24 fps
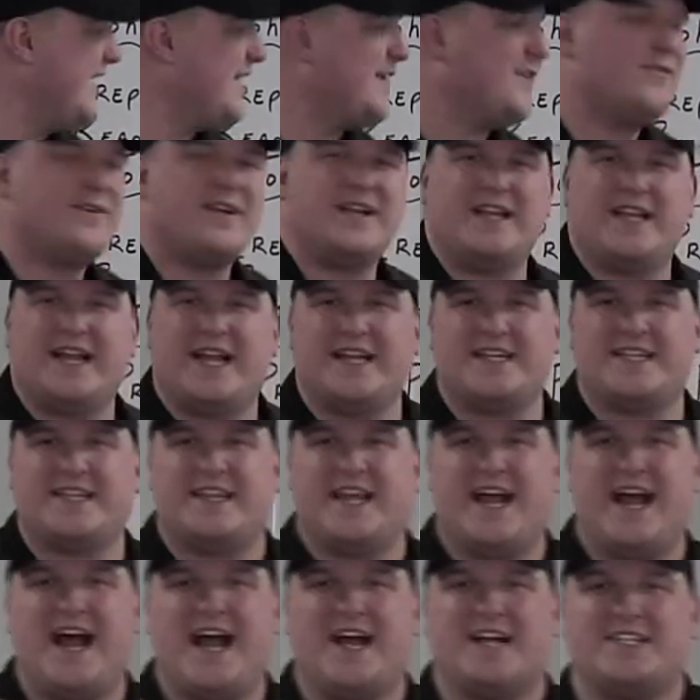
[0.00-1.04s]
relate
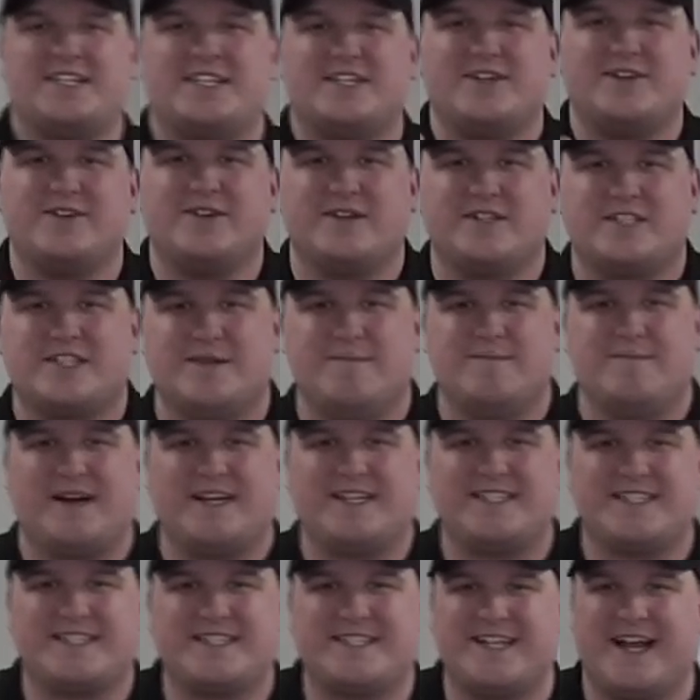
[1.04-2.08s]
that to
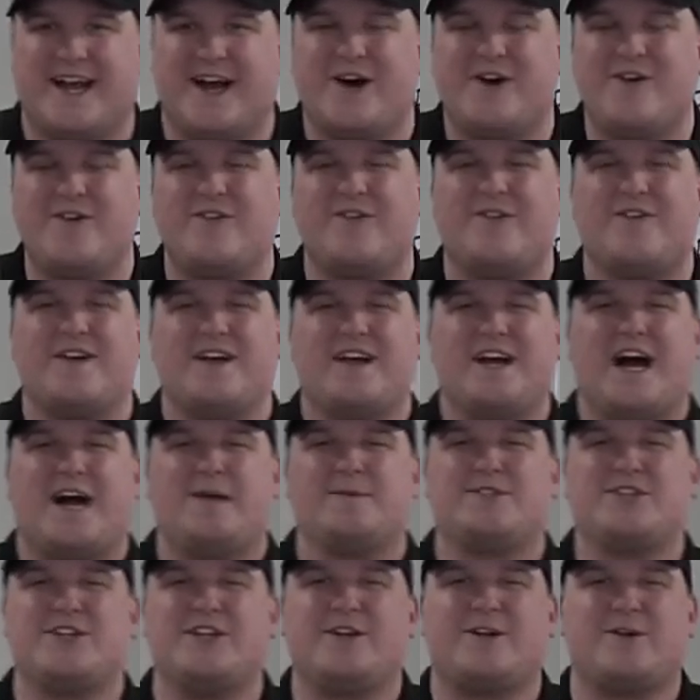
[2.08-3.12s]
myself. I'm
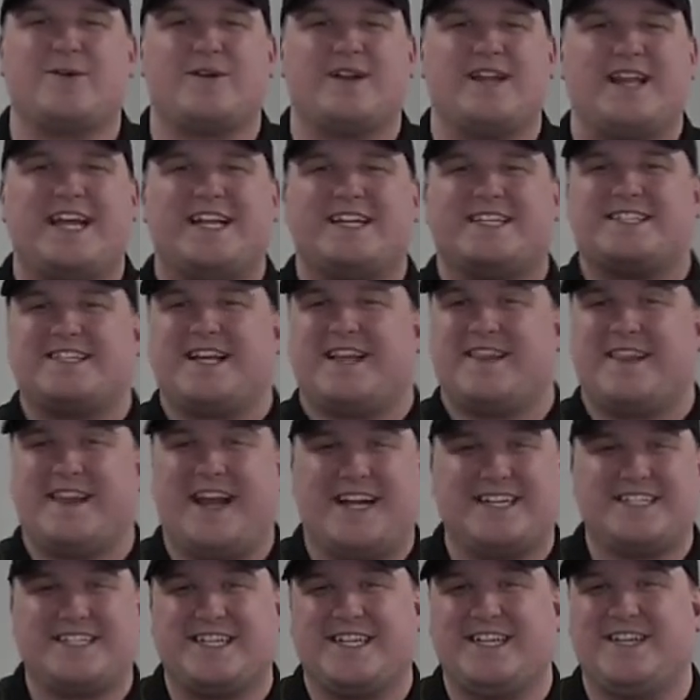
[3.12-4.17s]
sure you can relate
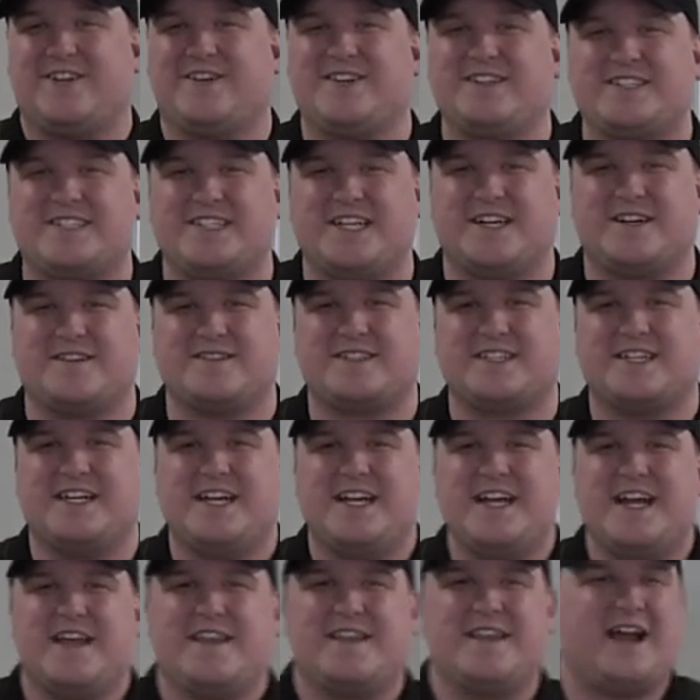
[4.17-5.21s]
that to yourselves,
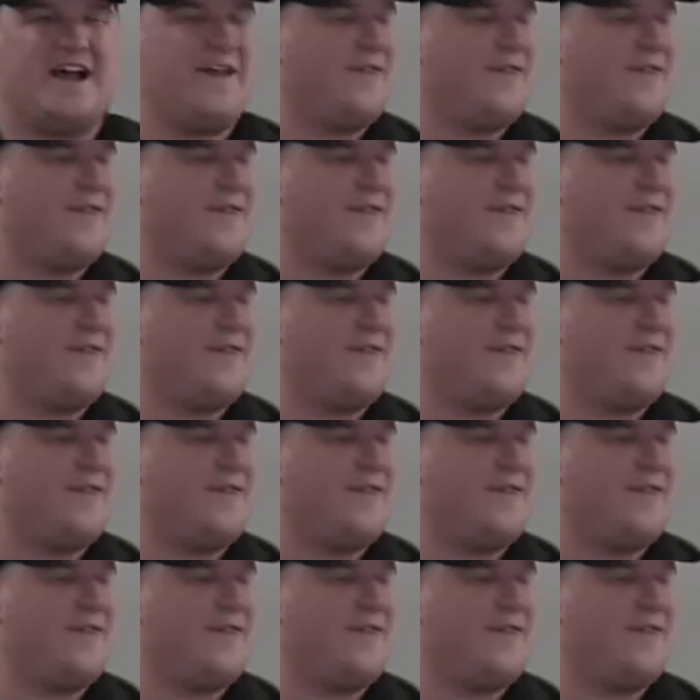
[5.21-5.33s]
that